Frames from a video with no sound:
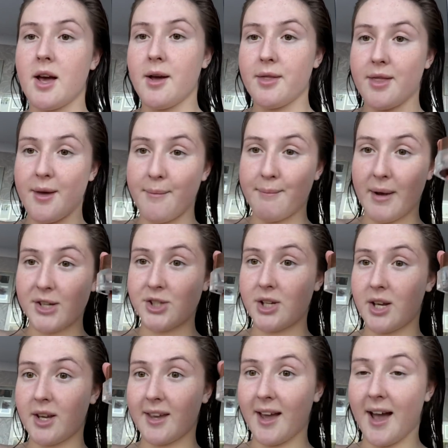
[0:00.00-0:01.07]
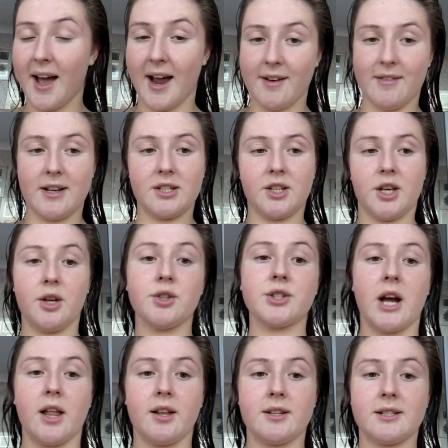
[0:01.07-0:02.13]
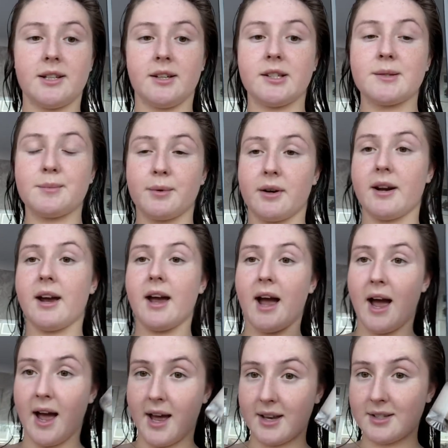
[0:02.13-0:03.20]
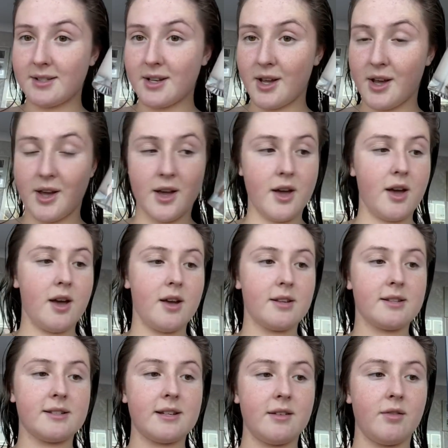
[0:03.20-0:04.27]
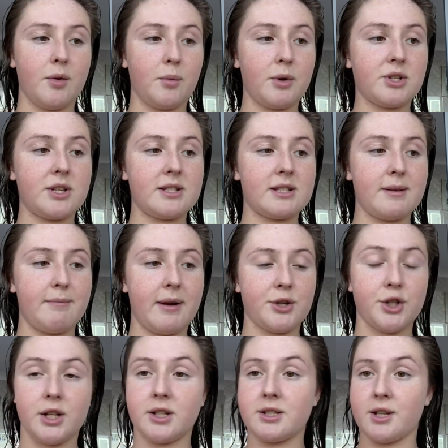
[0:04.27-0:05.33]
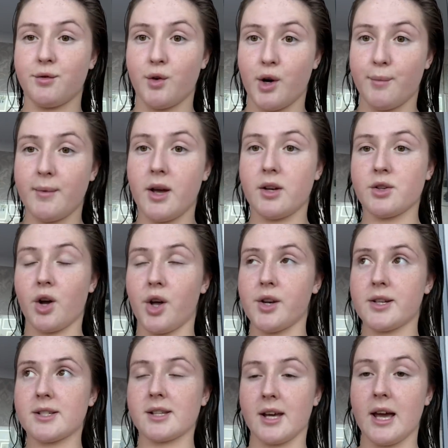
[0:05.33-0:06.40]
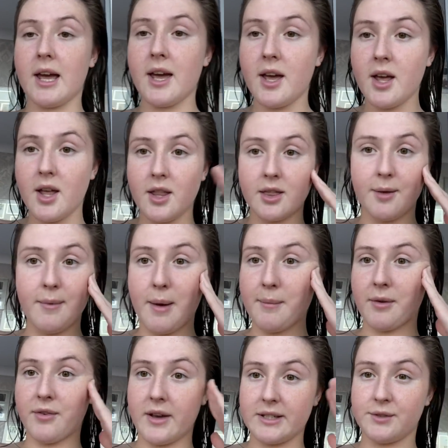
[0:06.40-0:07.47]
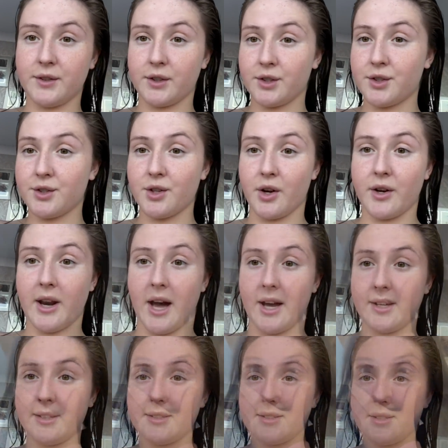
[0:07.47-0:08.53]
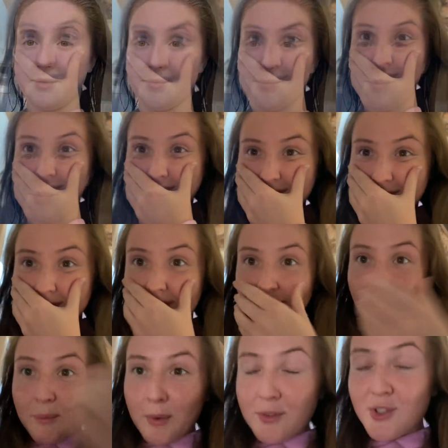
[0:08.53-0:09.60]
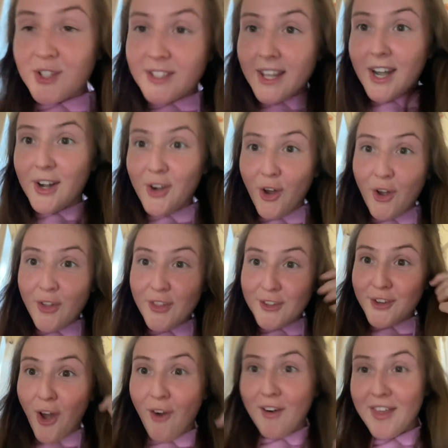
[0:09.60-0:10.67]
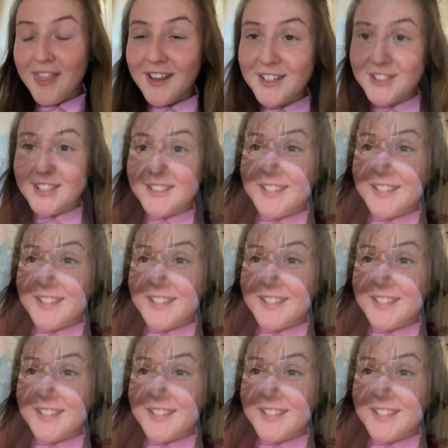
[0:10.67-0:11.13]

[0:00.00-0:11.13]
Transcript: the Magic Eye Rescue Charlotte Tilbury, and her serum, which is the Magic Serum. And honestly, they make my face feel so nice. We just had a knock on the door, I think she's